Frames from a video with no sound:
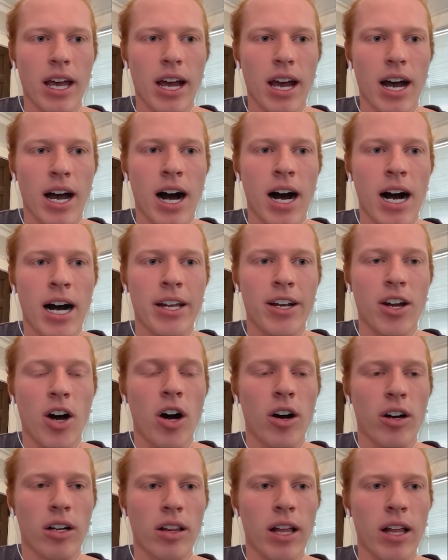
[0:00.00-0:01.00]
on
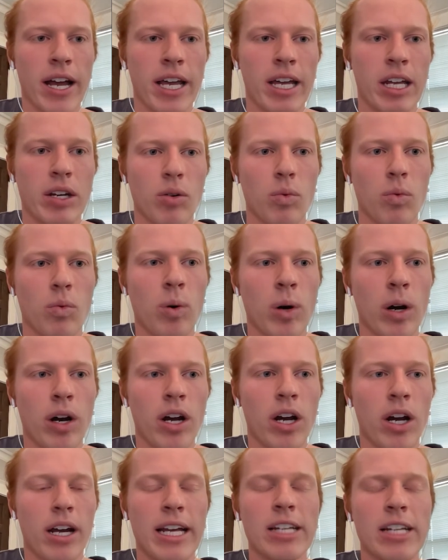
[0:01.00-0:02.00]
our client,
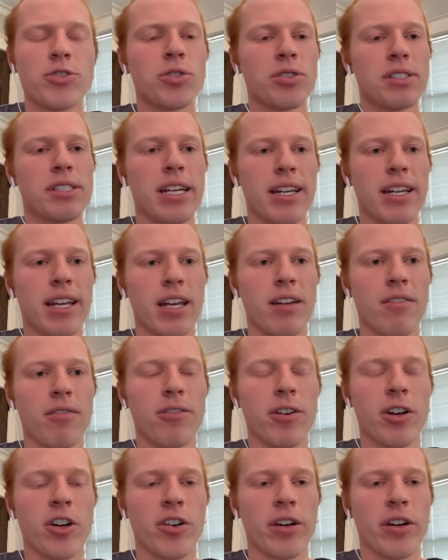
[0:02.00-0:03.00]
we're interested in
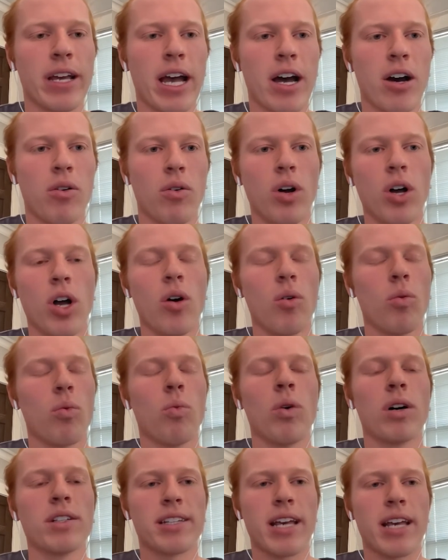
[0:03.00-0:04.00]
figuring out
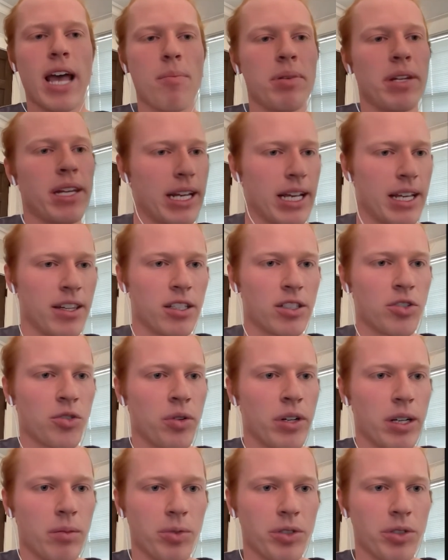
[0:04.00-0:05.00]
what's happening in this
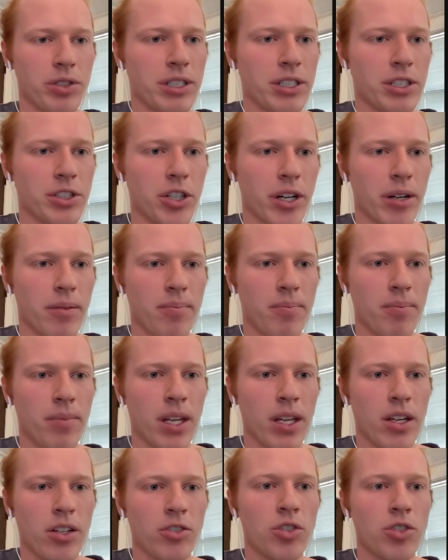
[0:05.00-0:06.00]
greeting procedure.
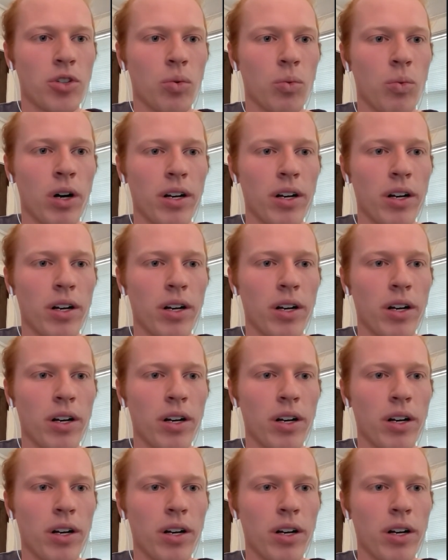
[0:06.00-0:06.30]
So one